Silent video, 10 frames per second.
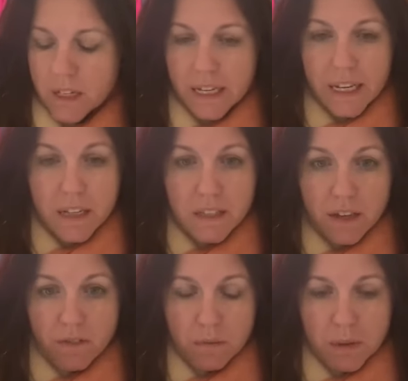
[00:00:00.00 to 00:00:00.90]
He has
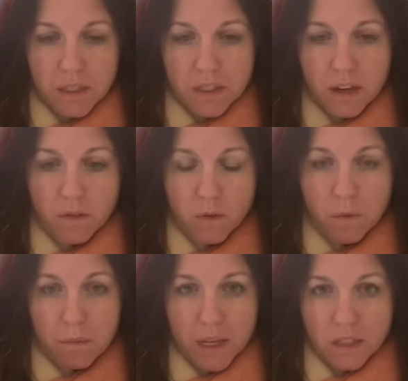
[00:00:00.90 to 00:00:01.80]
given me several
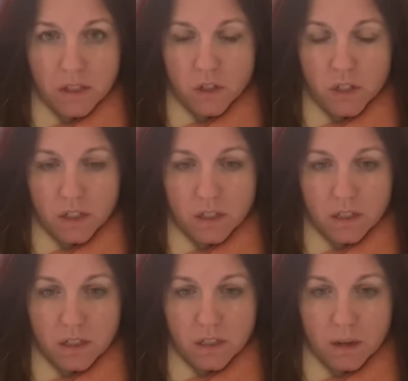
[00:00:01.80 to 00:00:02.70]

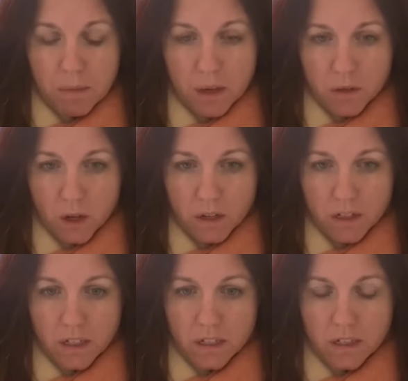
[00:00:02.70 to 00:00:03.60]
messages about
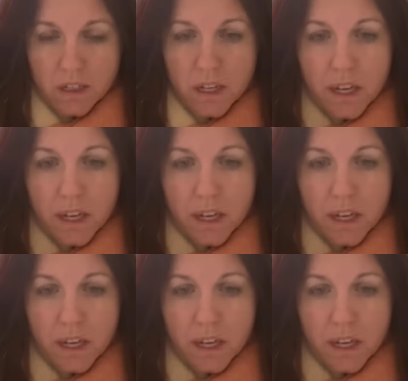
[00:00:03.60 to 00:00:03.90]
darkness.